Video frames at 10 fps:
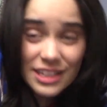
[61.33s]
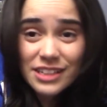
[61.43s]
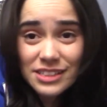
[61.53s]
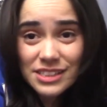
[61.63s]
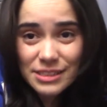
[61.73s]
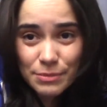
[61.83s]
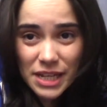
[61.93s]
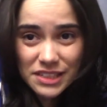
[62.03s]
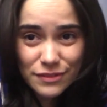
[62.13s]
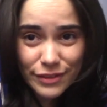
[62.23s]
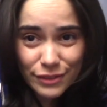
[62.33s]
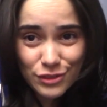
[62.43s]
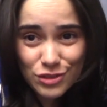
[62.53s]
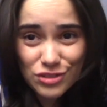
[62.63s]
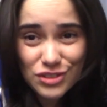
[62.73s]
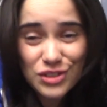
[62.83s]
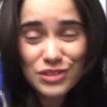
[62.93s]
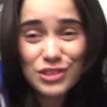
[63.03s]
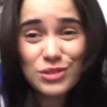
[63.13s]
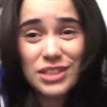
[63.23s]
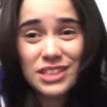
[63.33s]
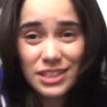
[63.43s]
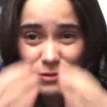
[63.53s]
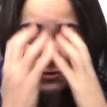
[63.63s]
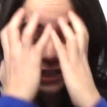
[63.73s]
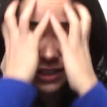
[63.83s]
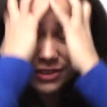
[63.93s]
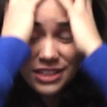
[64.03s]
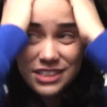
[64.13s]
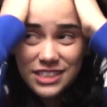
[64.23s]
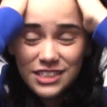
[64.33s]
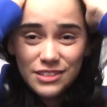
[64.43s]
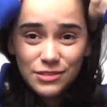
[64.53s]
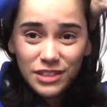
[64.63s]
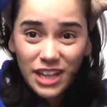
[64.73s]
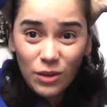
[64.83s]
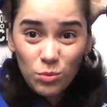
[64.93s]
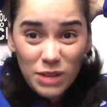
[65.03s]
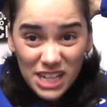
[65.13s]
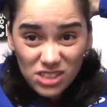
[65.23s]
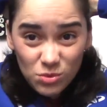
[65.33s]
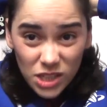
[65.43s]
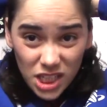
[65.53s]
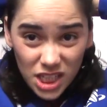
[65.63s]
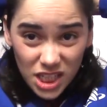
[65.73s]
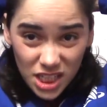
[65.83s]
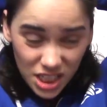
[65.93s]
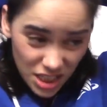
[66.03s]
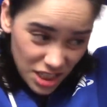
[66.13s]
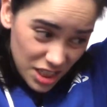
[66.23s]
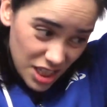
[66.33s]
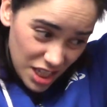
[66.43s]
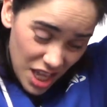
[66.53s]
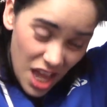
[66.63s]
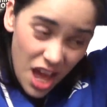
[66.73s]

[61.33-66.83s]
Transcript: next Mass Effect for these, those of you that think I'm freaking crazy, they're like, Mass what?